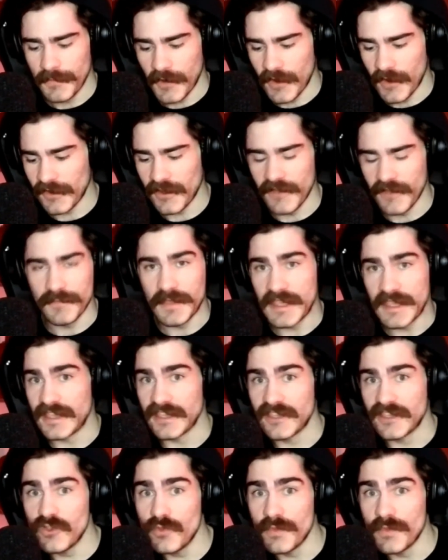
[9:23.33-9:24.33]
part of
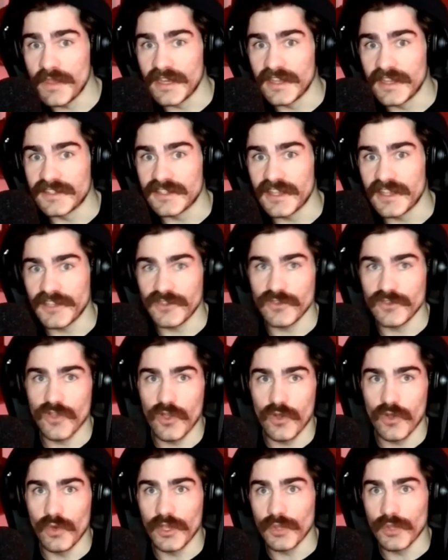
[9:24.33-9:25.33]
being human, is like, you
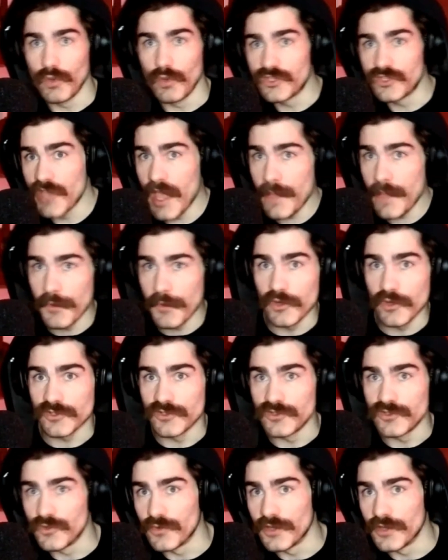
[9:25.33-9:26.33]
go like, what's that
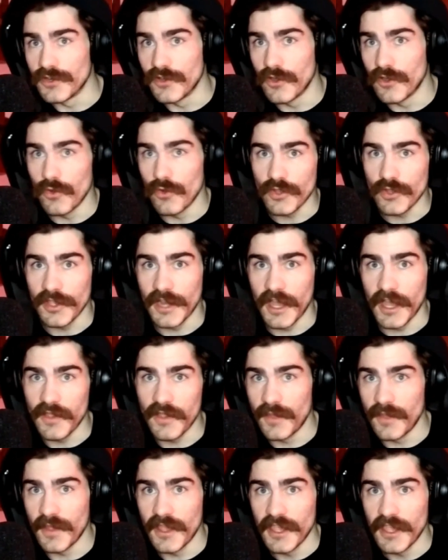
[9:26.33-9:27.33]
person doing? Oh,
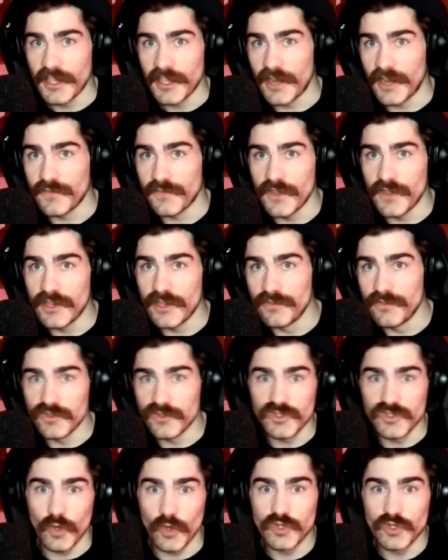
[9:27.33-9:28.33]
can I fit in the
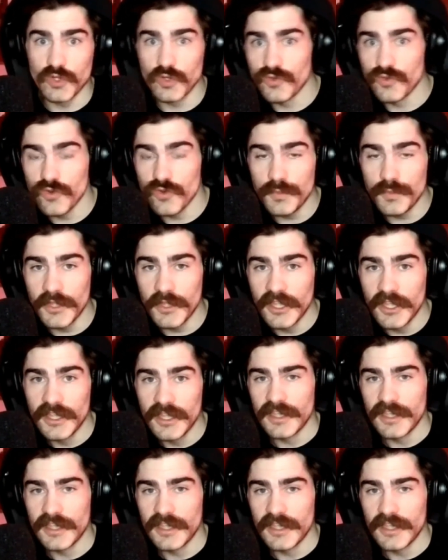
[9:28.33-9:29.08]
social group?